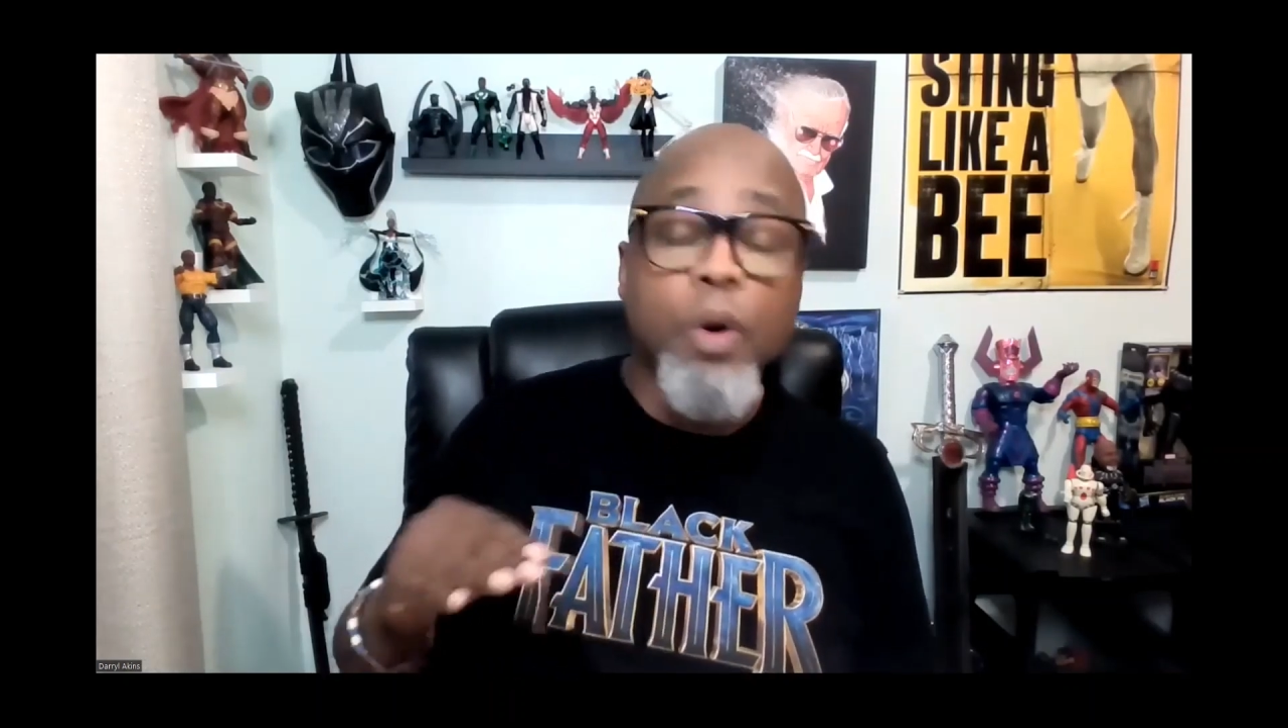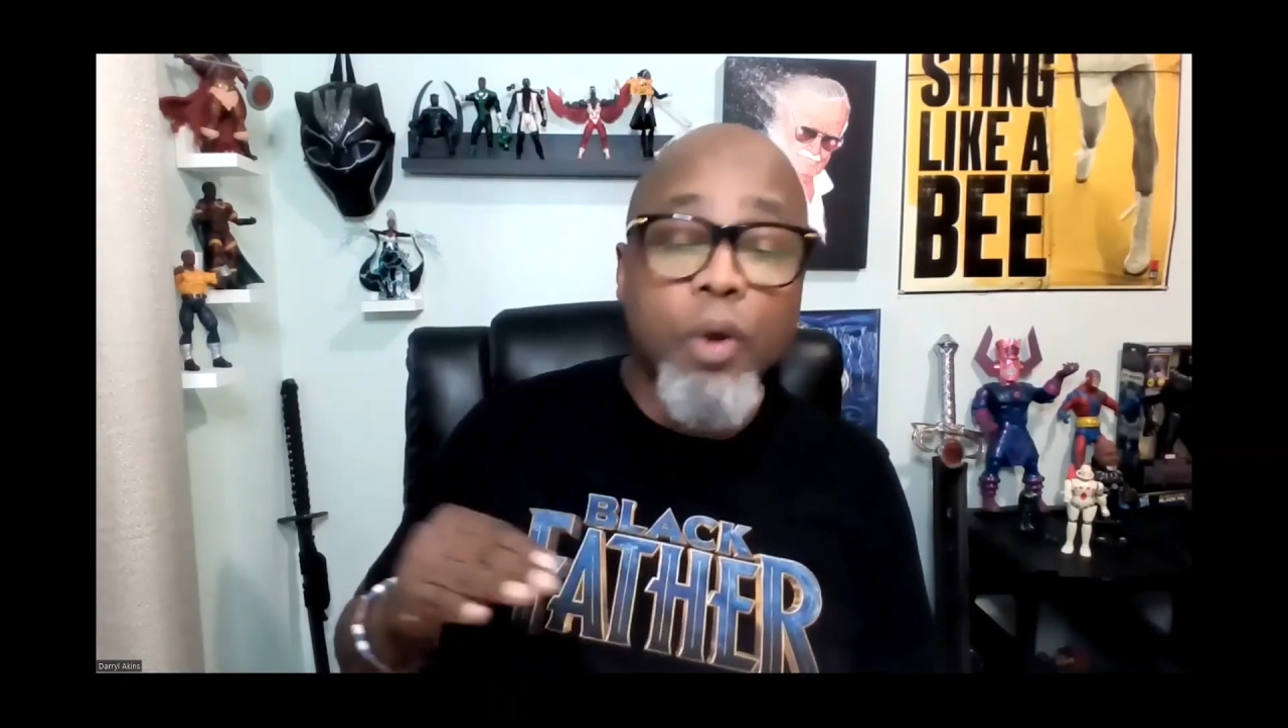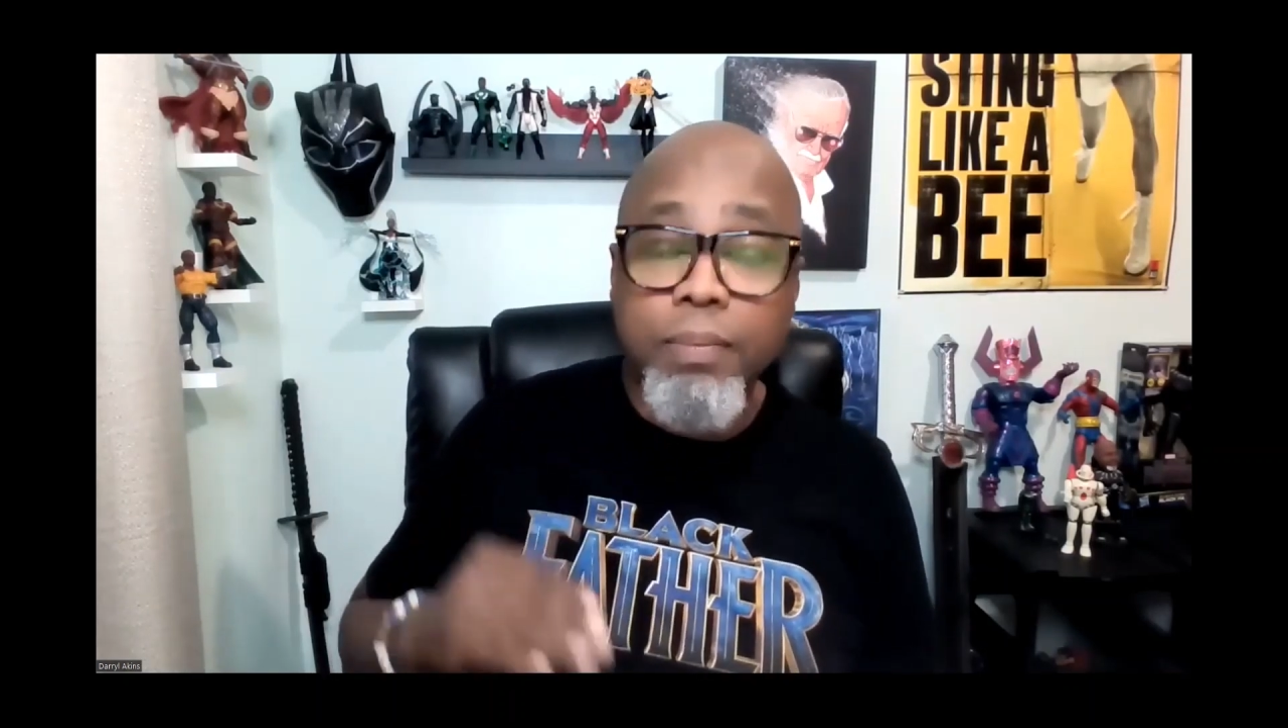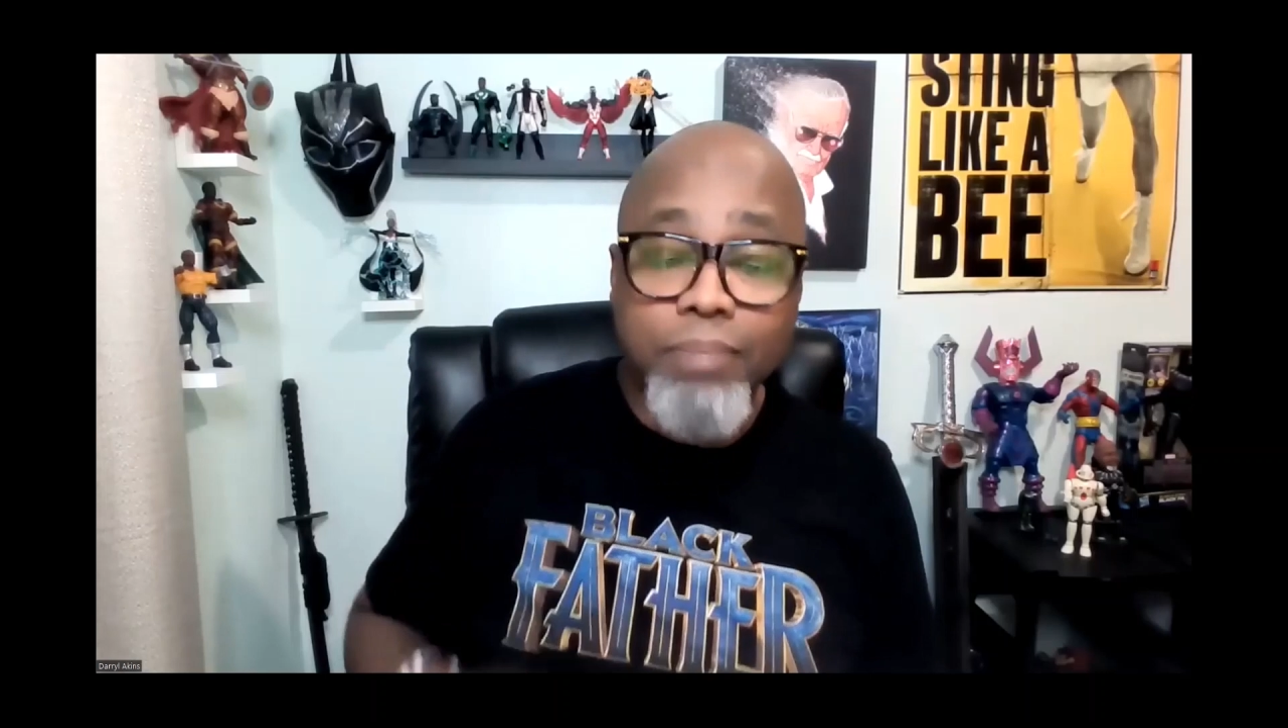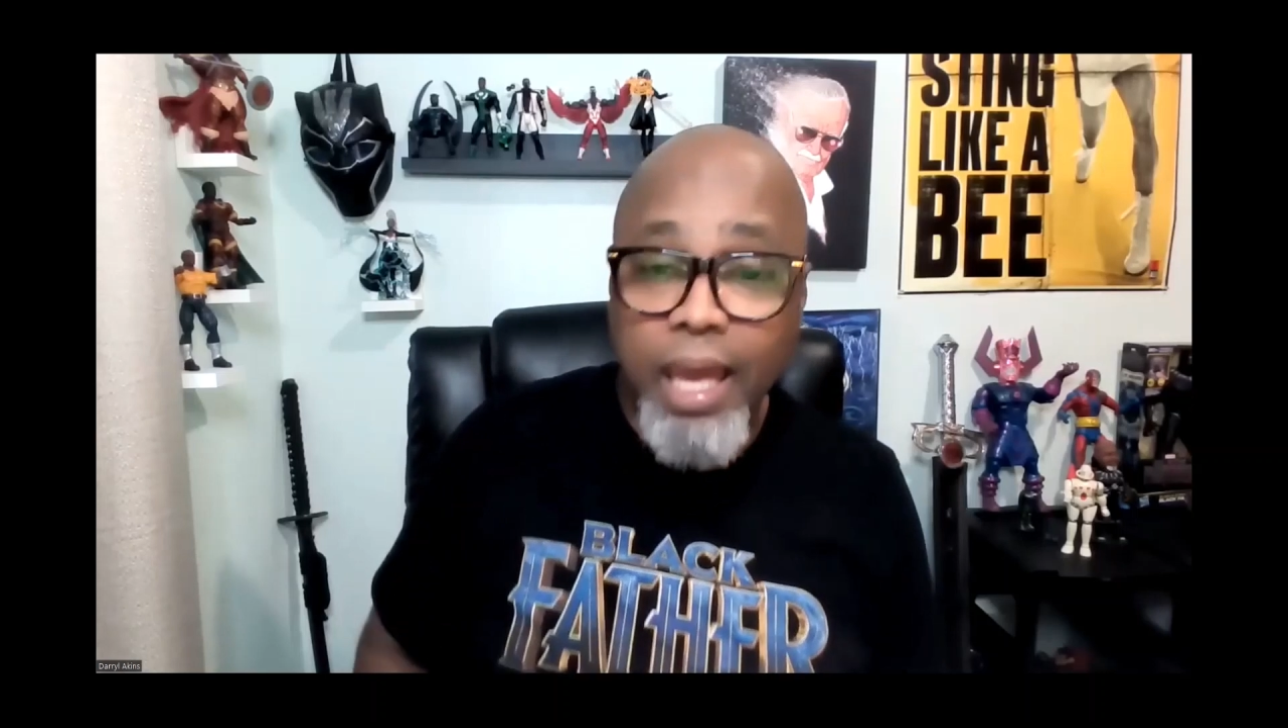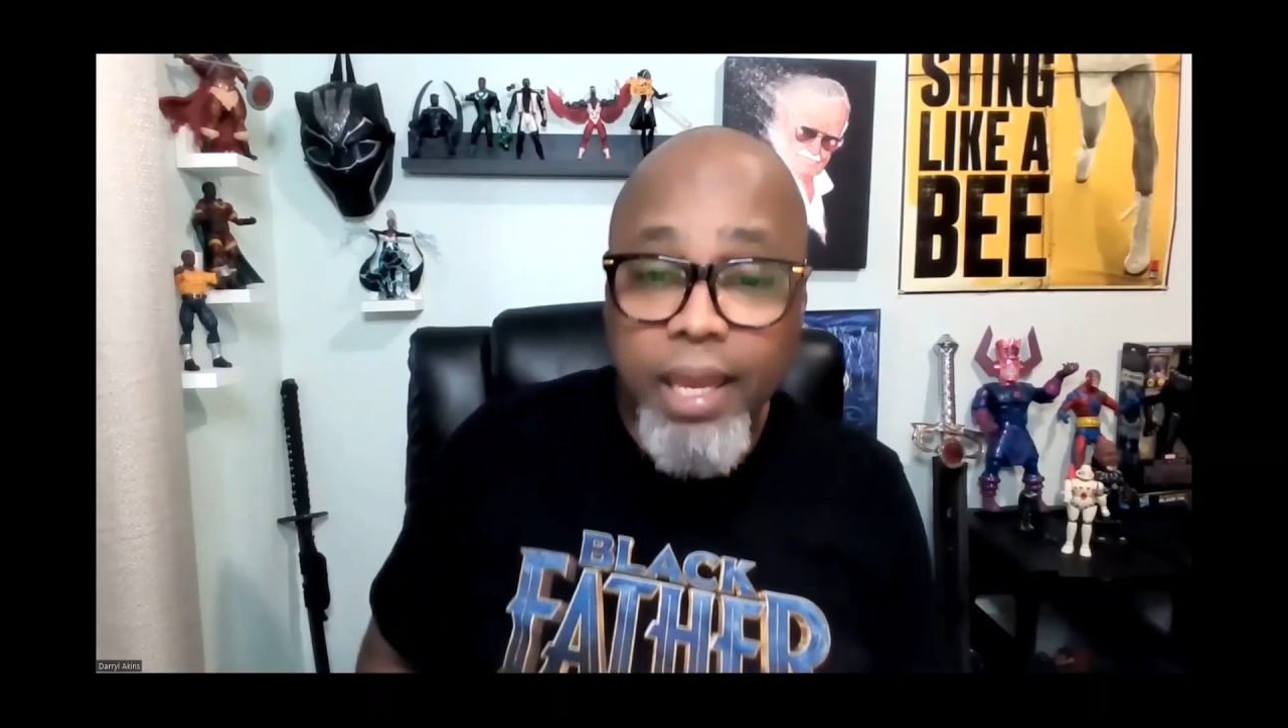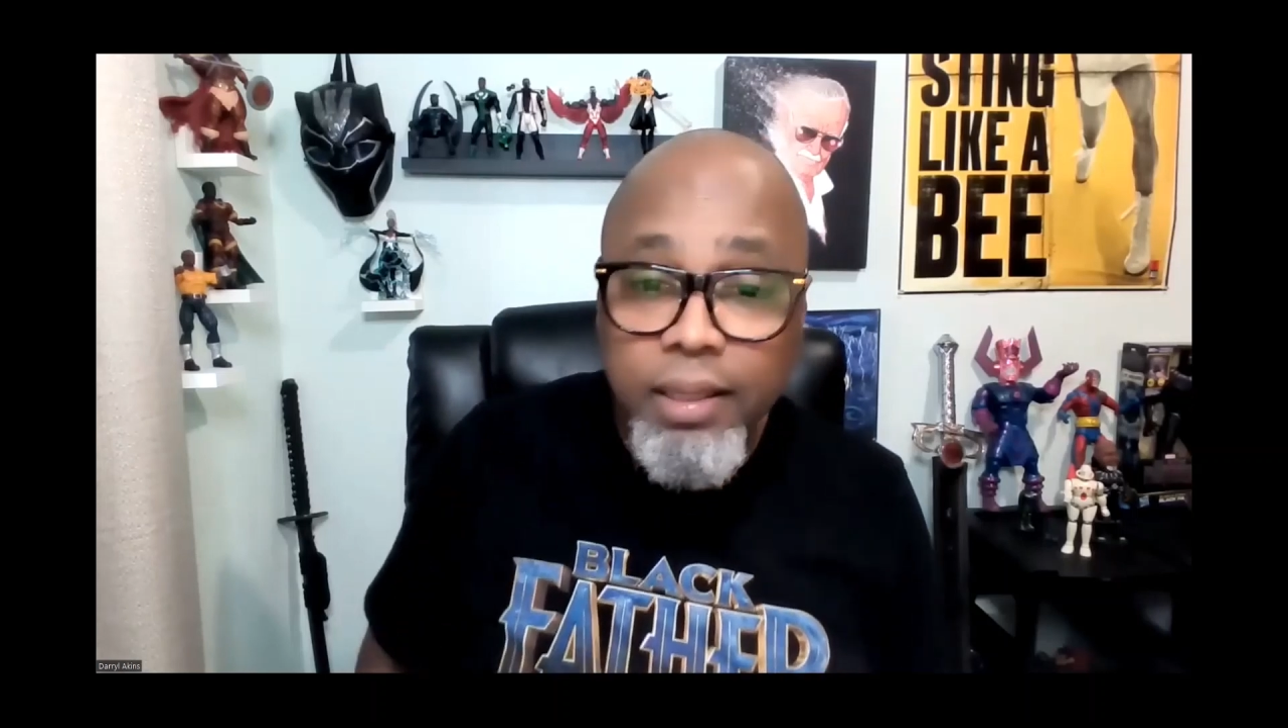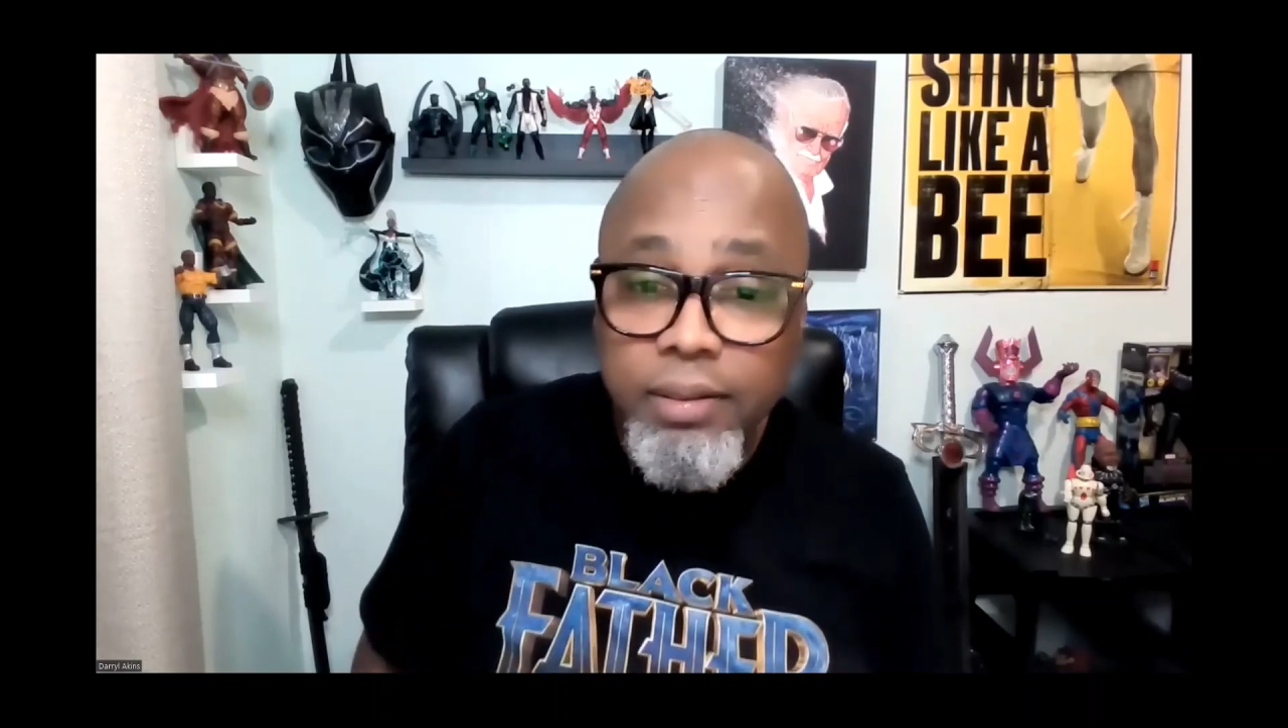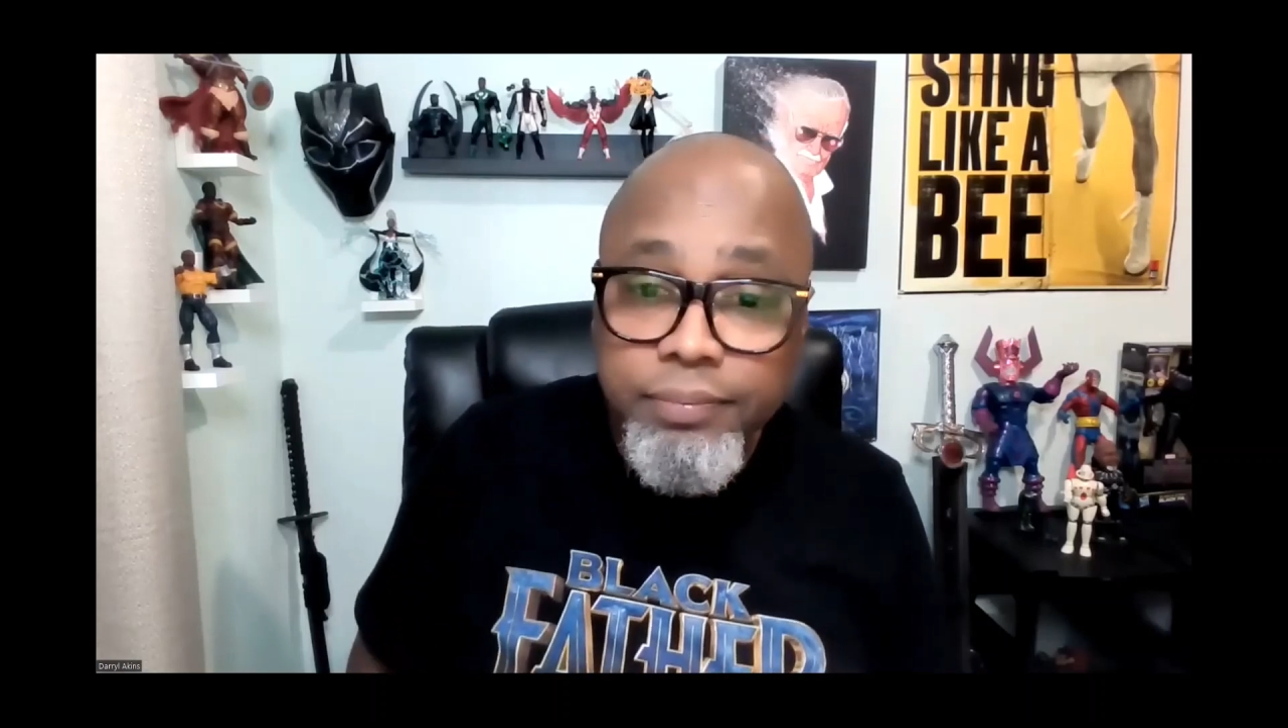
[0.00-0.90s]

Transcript: Point blank.